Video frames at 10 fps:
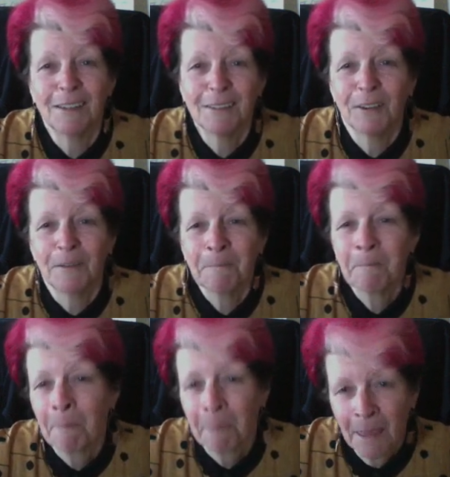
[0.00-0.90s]
So
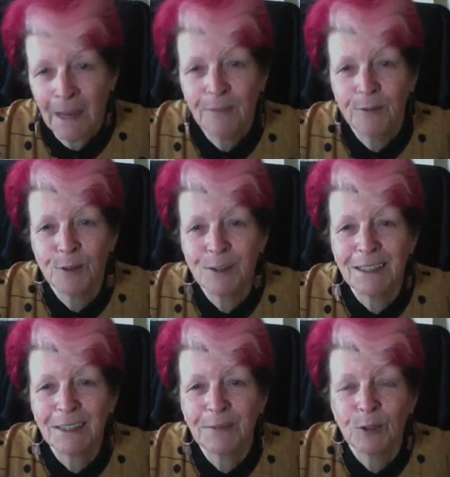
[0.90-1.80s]
first
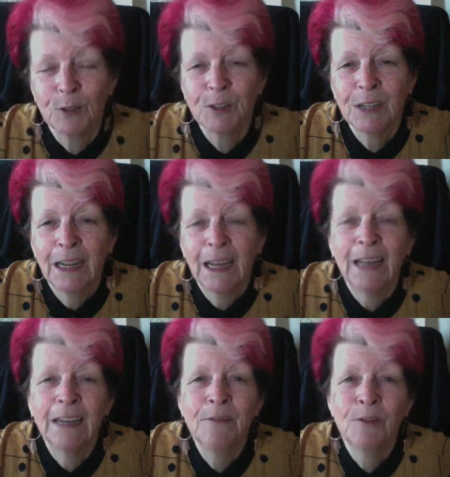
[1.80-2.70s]
things first,
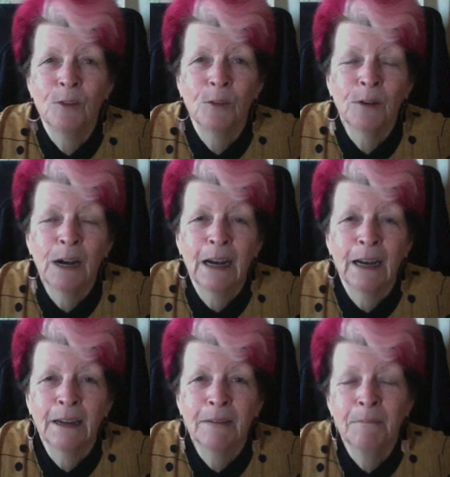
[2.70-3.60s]
and if you're
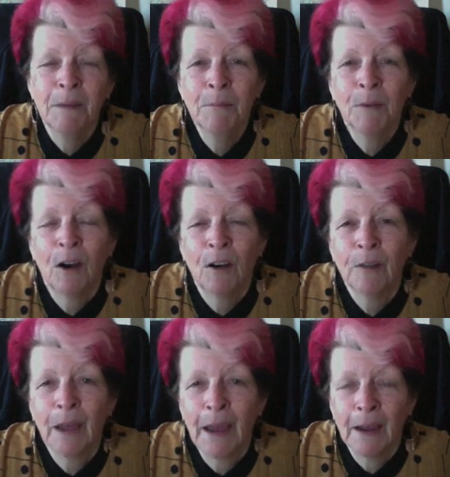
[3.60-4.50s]
a member of
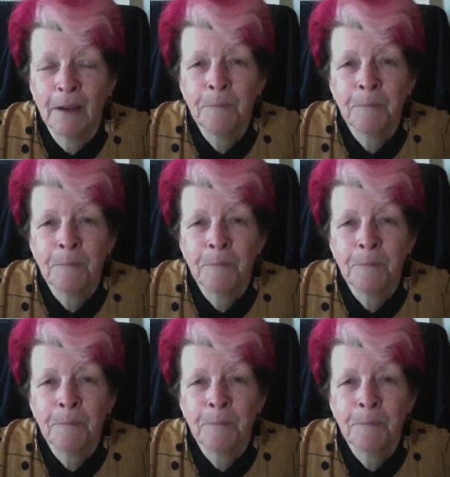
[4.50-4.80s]
our